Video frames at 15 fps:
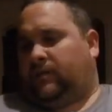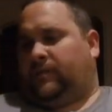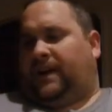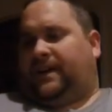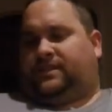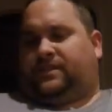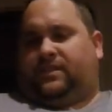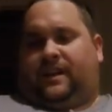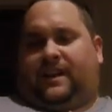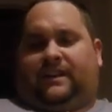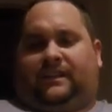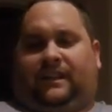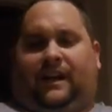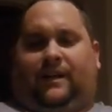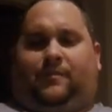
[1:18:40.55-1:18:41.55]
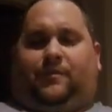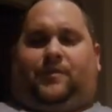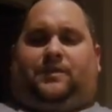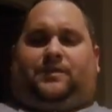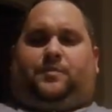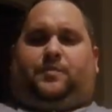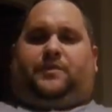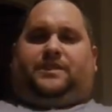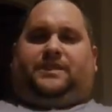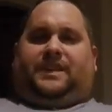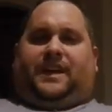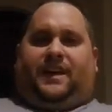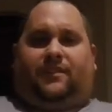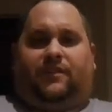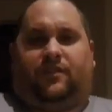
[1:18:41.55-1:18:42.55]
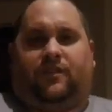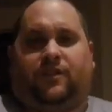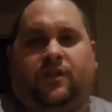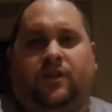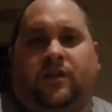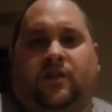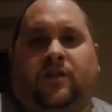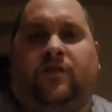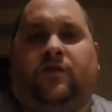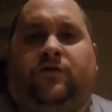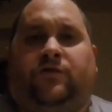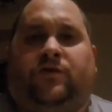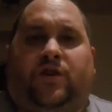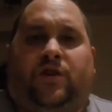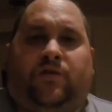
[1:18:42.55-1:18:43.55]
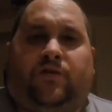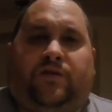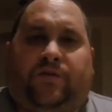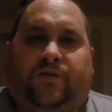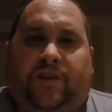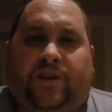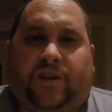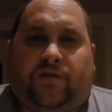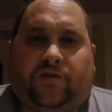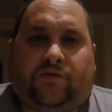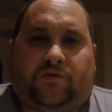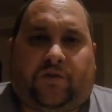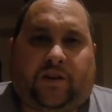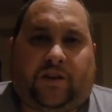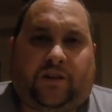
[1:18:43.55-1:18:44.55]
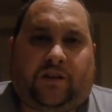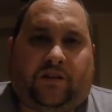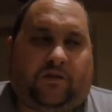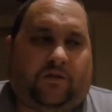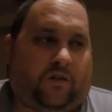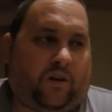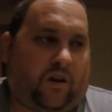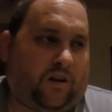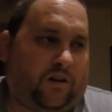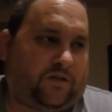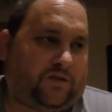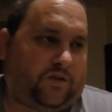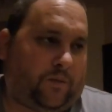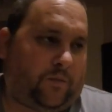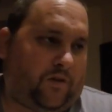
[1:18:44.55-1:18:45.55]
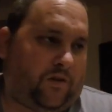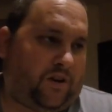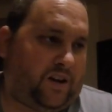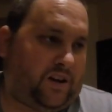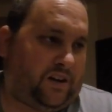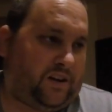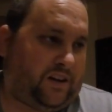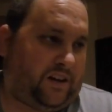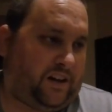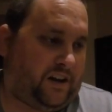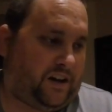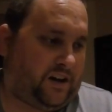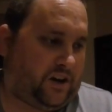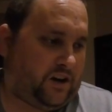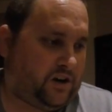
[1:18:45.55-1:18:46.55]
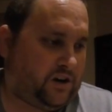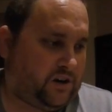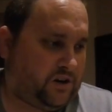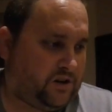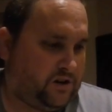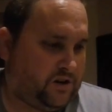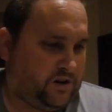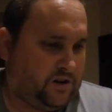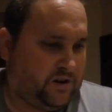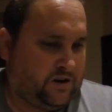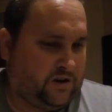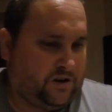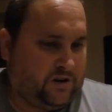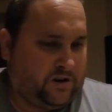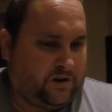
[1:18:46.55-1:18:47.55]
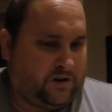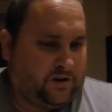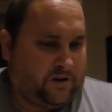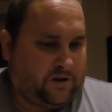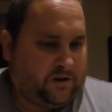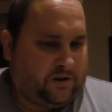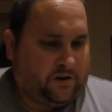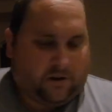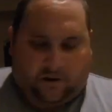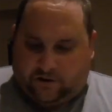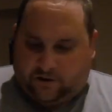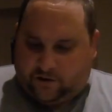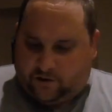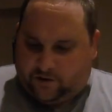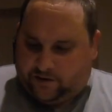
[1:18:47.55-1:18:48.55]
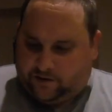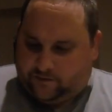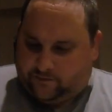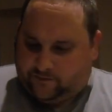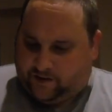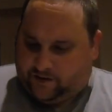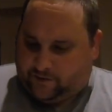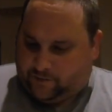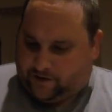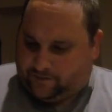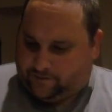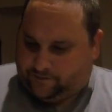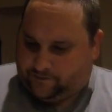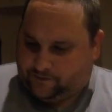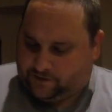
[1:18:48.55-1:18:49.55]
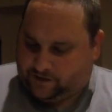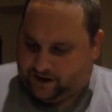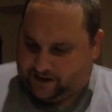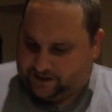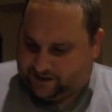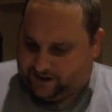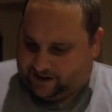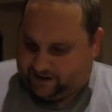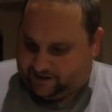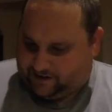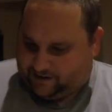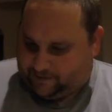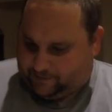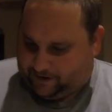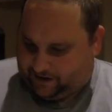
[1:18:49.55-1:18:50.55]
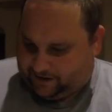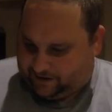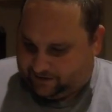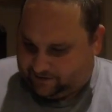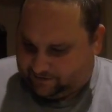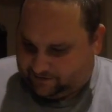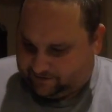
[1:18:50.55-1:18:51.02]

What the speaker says: I still got a lot more to put together. So this video is running a little long, so I'm going to cut it here. You know what? Never mind. Scratch that. I'm not.